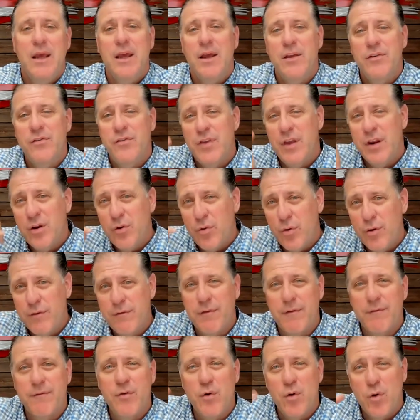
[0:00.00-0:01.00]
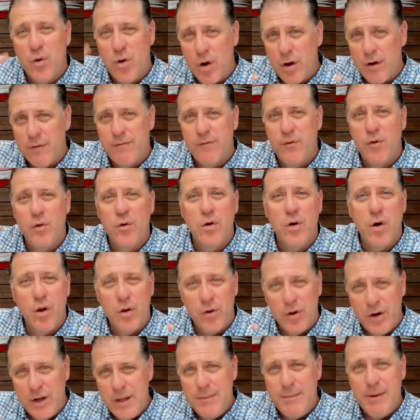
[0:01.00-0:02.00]
instead of going from phone call to phone call
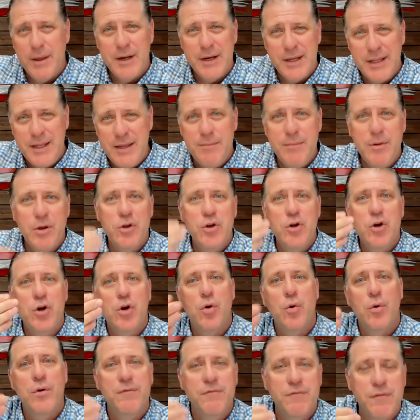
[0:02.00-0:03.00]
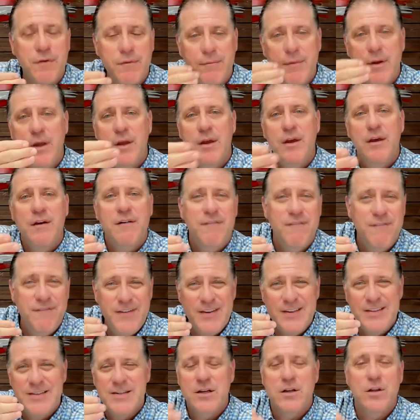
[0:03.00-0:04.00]
or email to email, you're going from
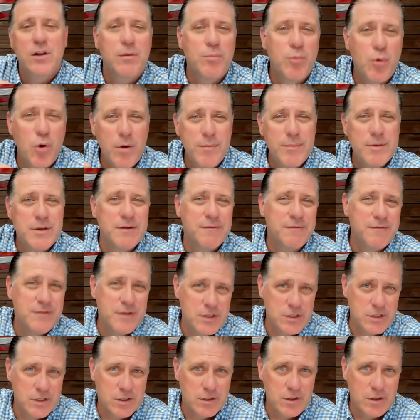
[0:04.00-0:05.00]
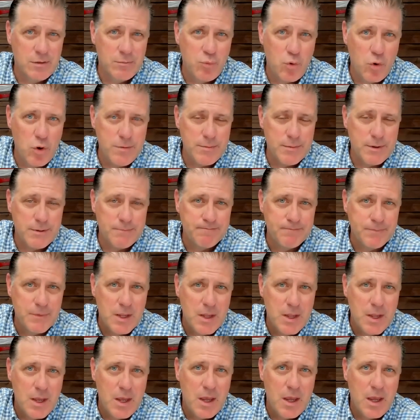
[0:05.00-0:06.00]
physical appointment to physical appointment,
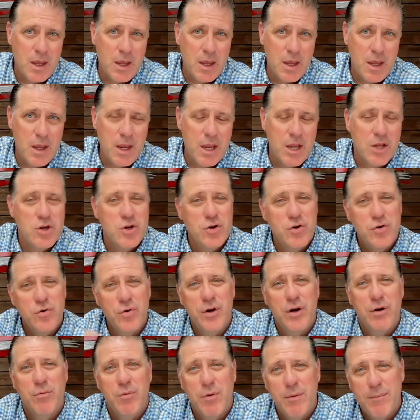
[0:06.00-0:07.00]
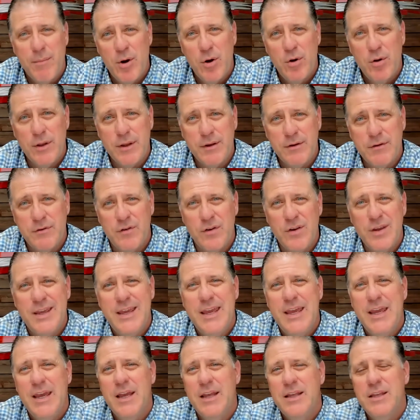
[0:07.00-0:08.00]
uh, and you're doing it remotely. So you
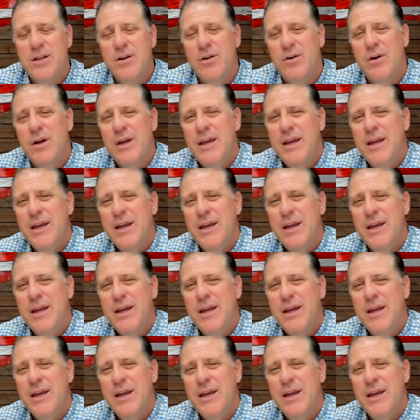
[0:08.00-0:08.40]
can't, you know,